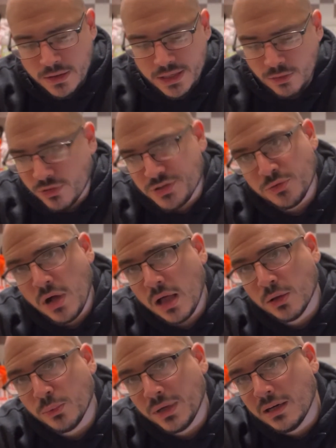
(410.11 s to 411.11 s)
The original
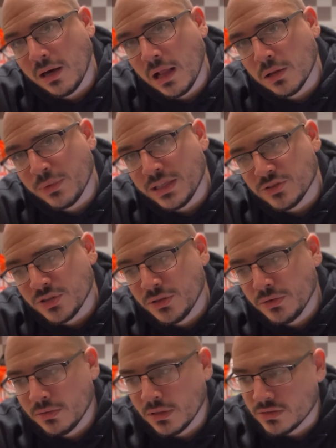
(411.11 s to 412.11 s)
Halloween and Halloween
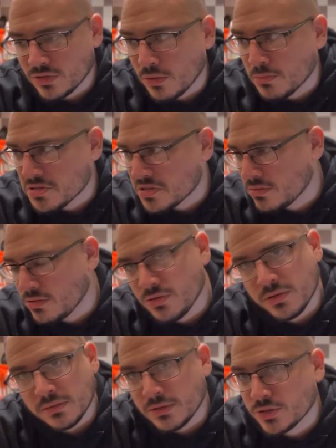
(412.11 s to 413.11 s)
two, it's almost,
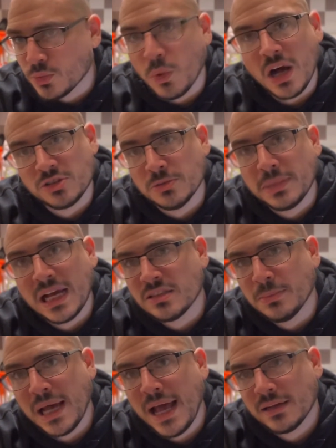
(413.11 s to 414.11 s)
you could just watch them back
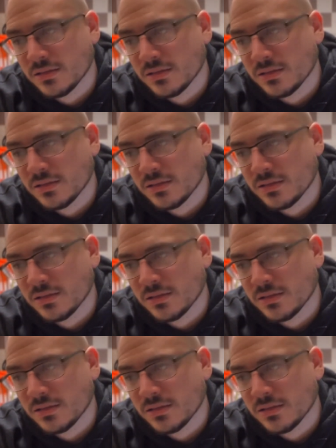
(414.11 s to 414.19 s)
to back.